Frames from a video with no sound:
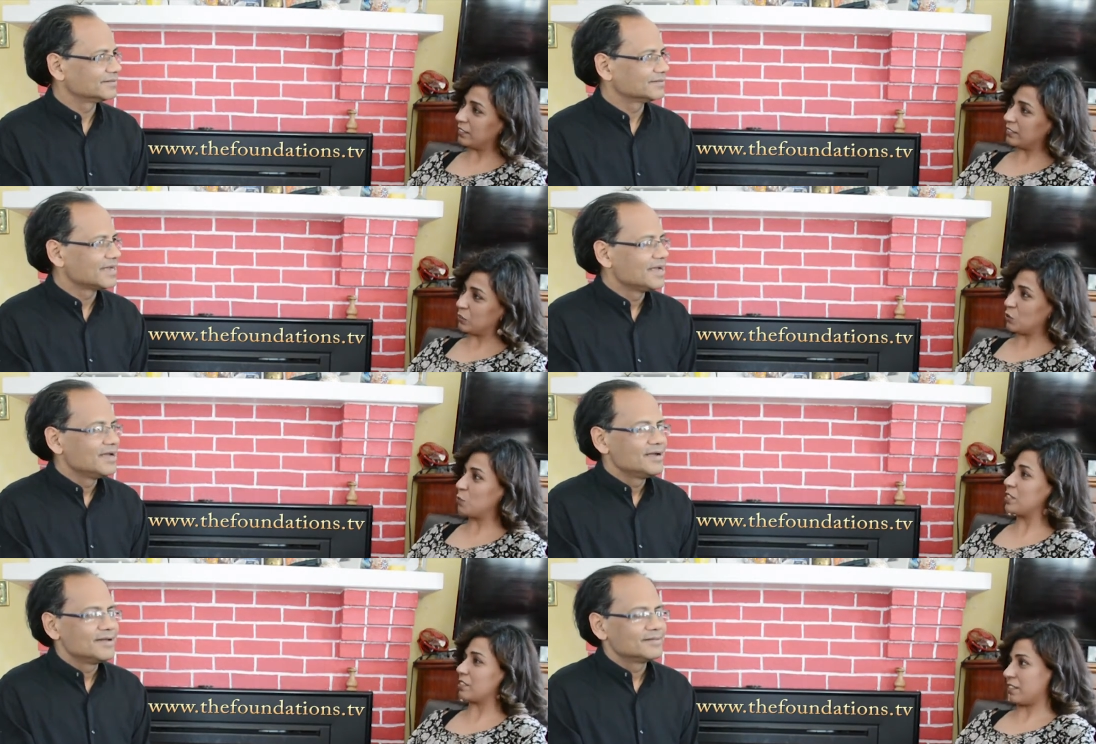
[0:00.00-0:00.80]
Speaker 1: Because
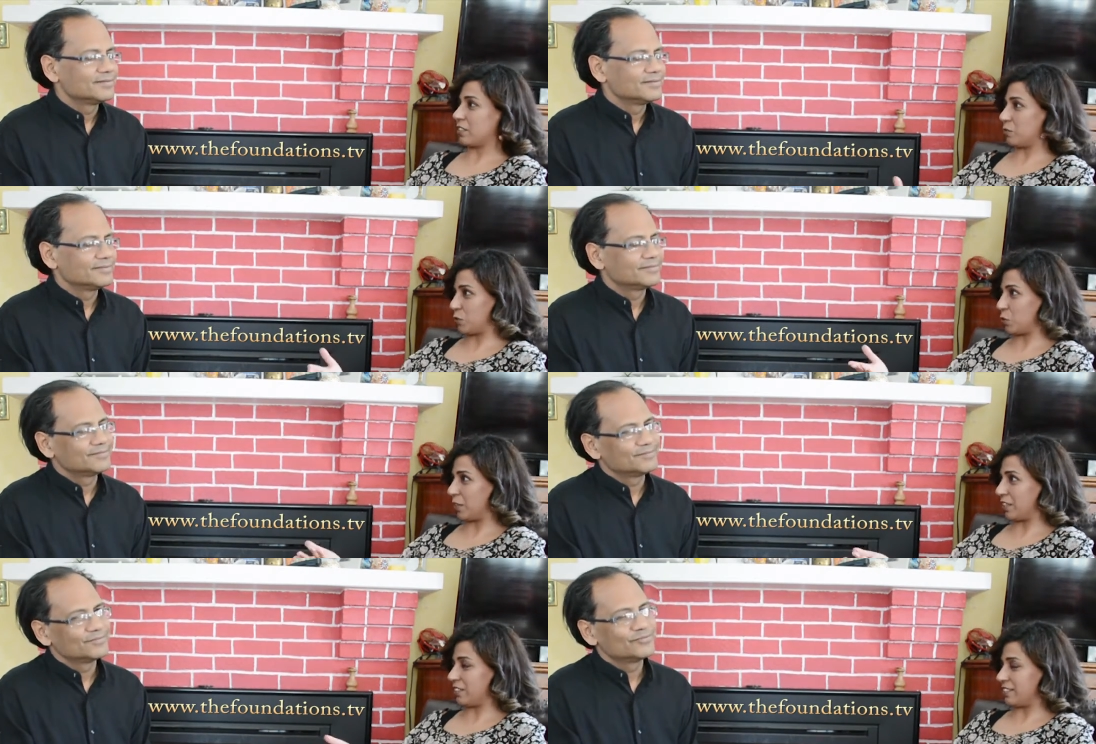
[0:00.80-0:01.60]
you've been directing for so
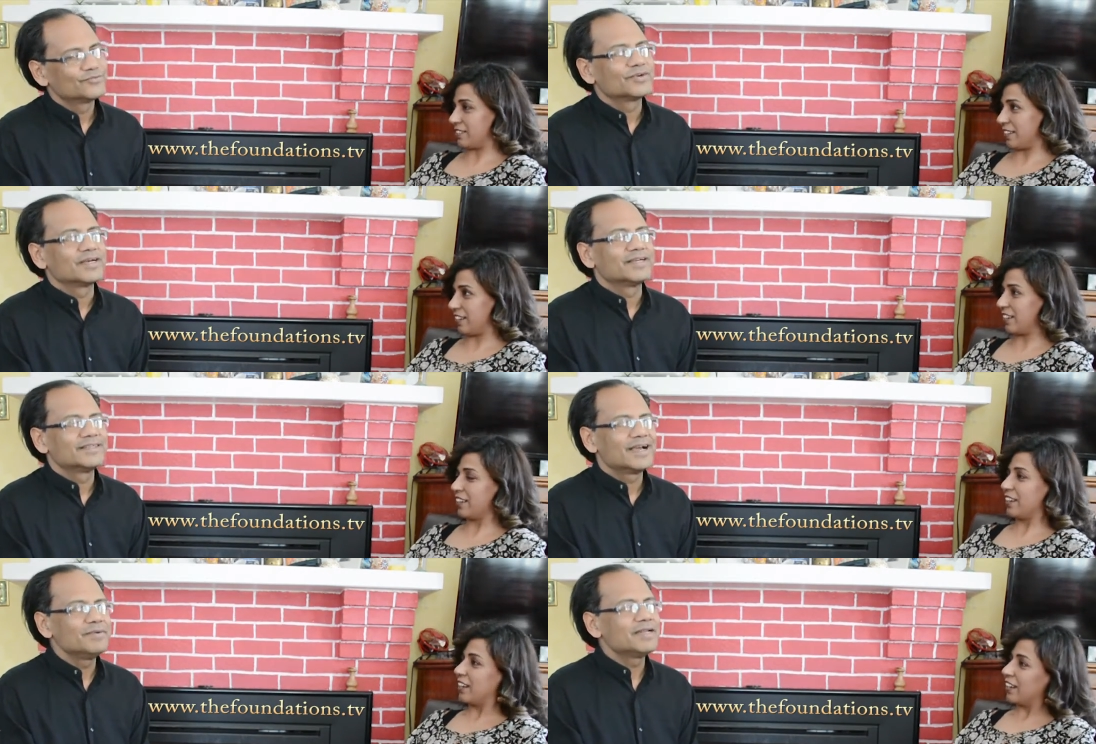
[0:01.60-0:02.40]
many years.
Speaker 2: Right? right.
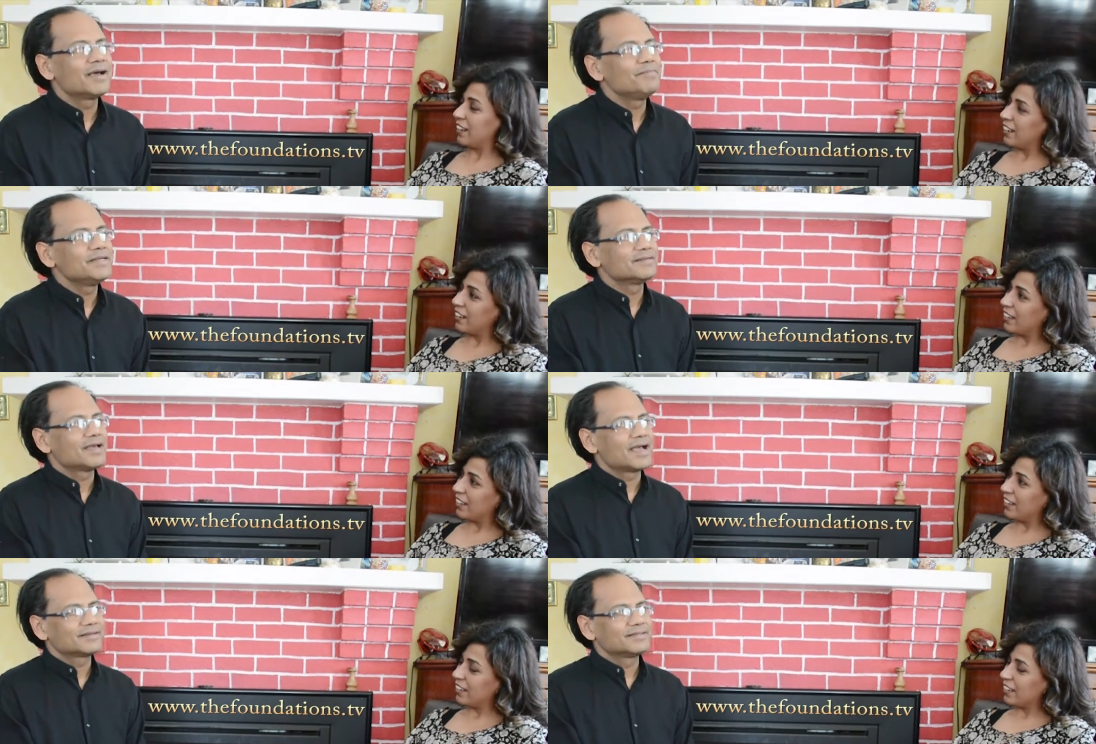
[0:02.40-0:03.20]
I mean, I've been
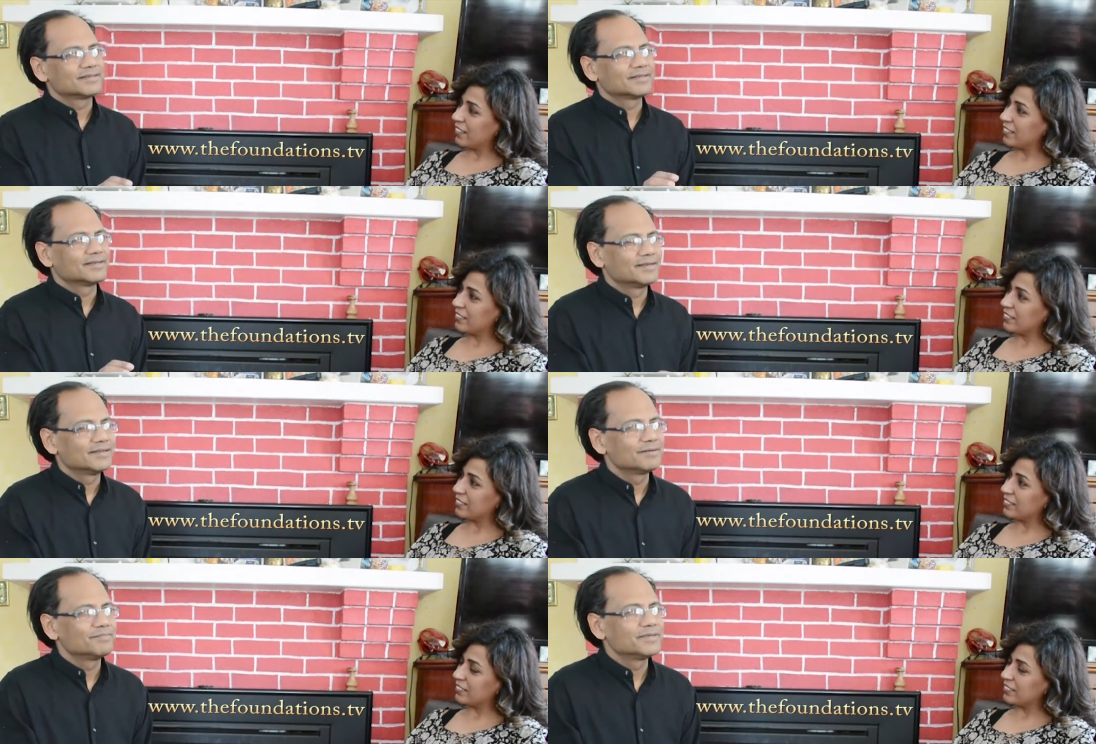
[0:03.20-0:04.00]
acting uh,
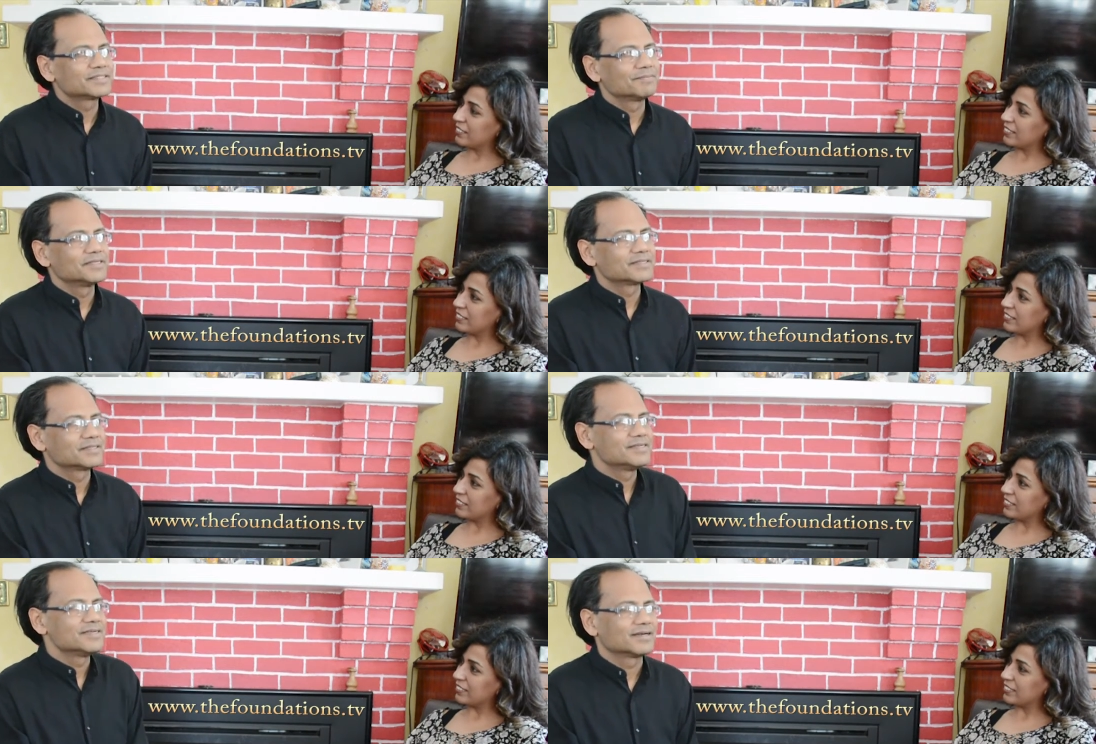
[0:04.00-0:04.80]
little bits and
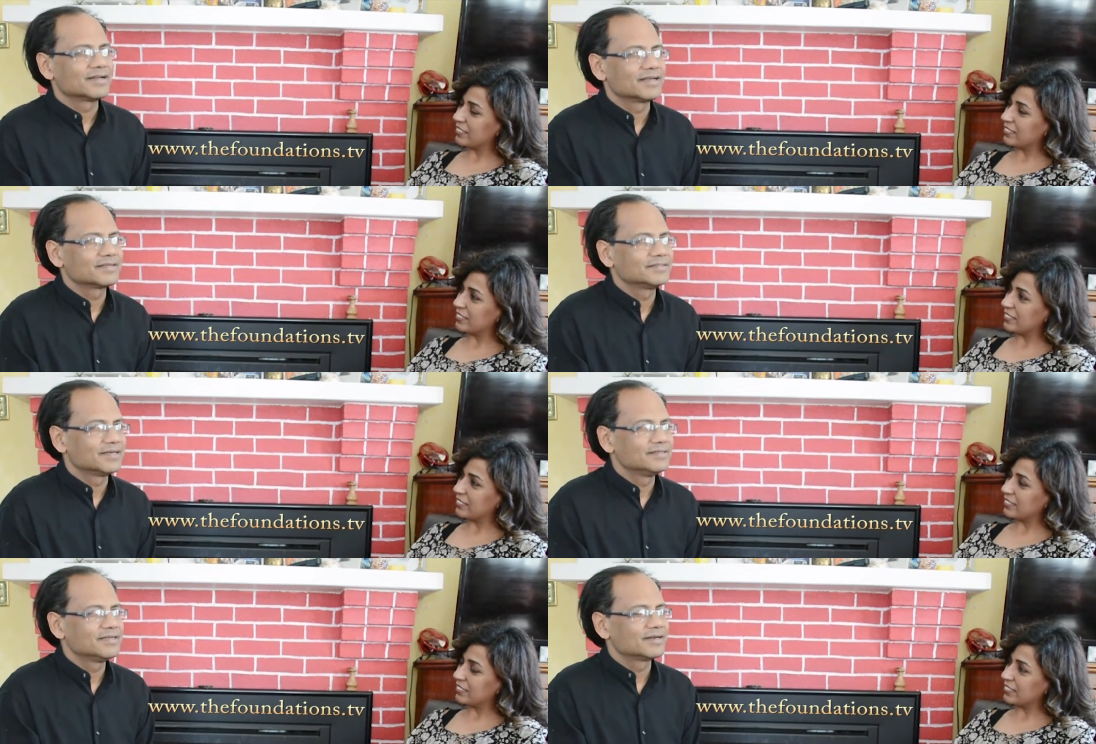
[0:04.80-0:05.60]
pieces here, like
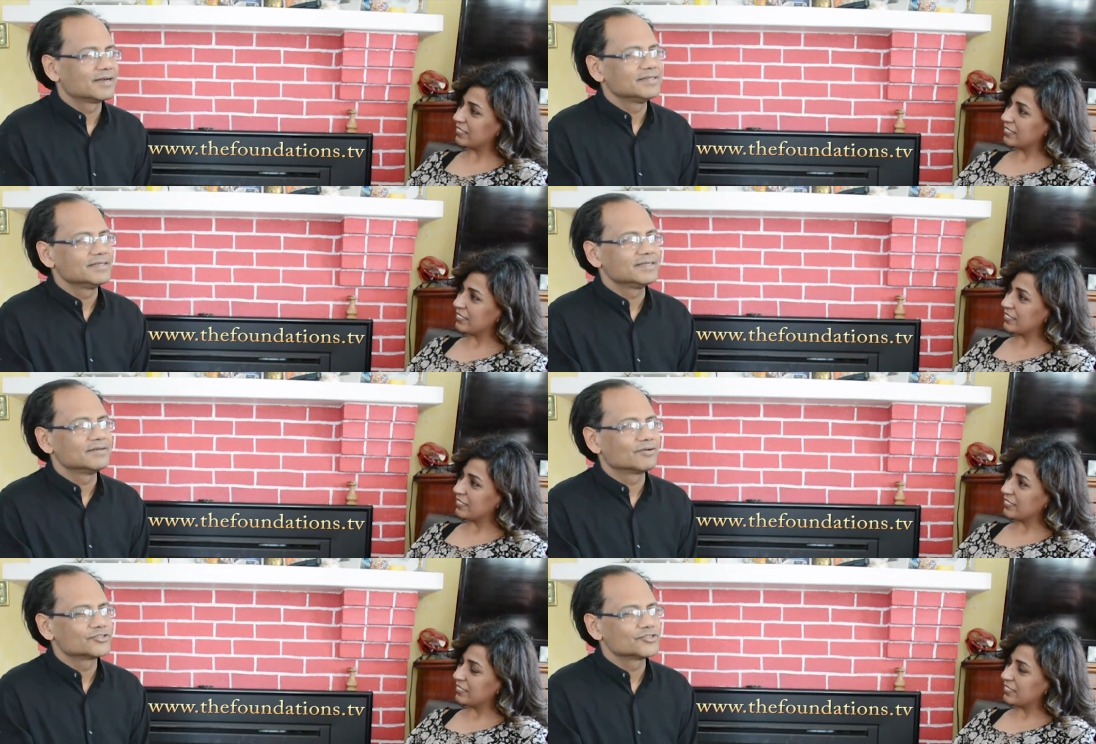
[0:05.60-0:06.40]
Jayanti and I did
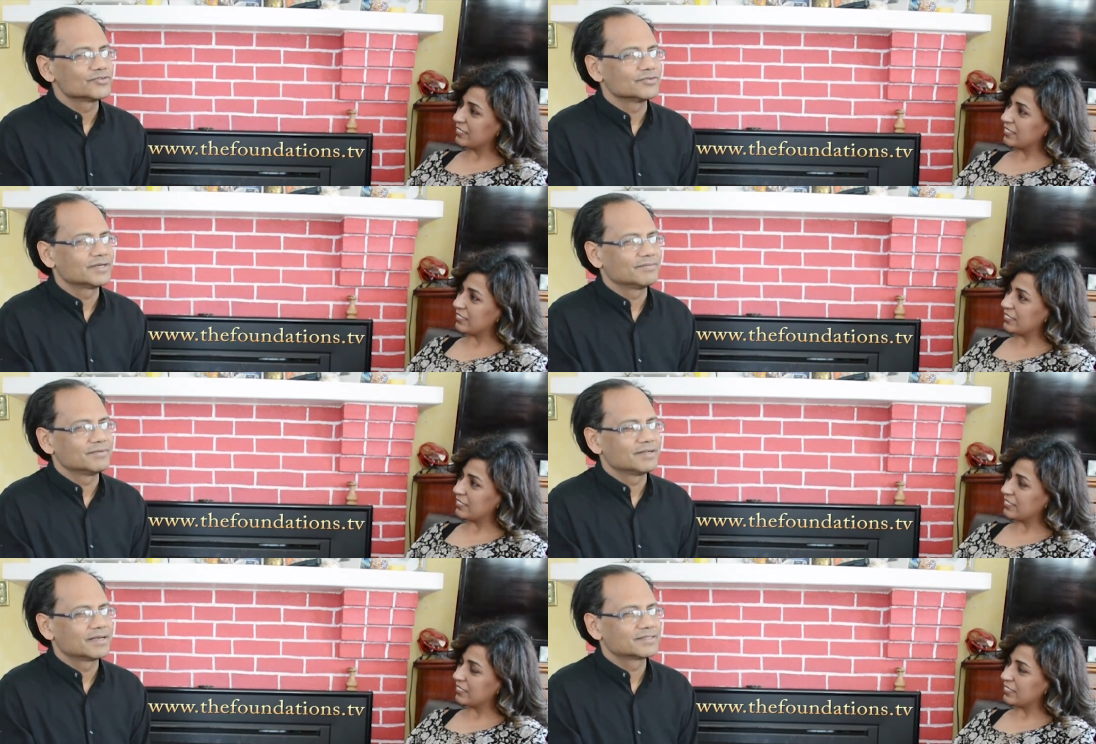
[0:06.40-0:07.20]
also. I
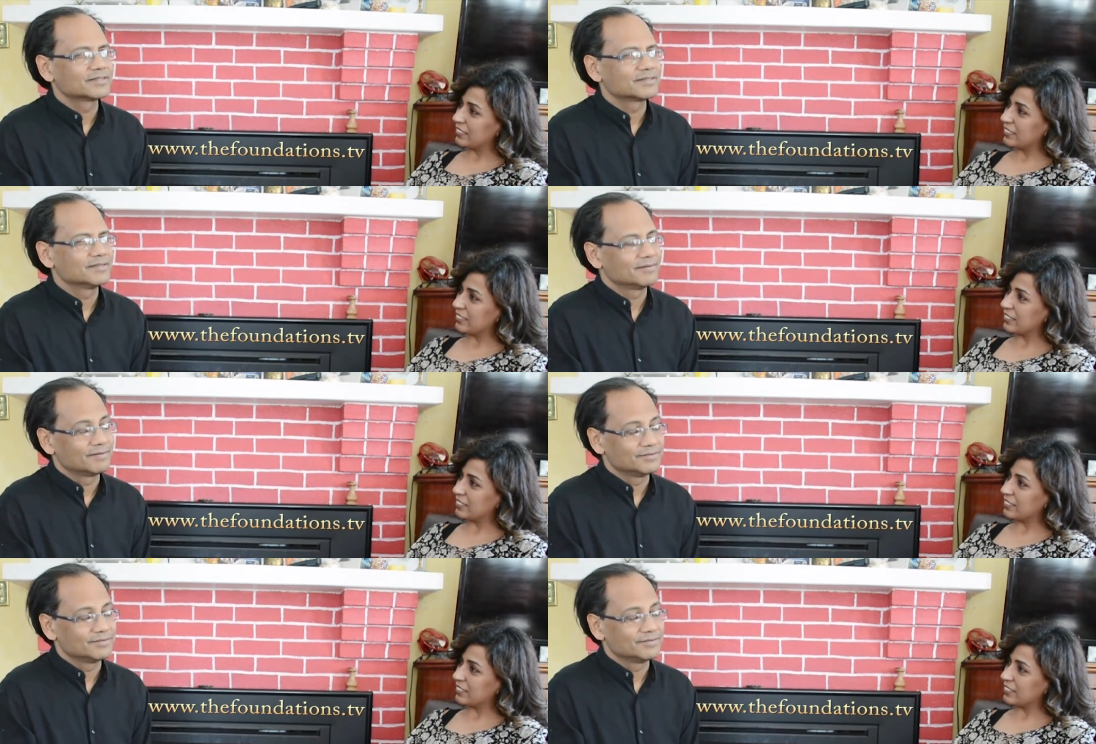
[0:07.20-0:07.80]
mean, as I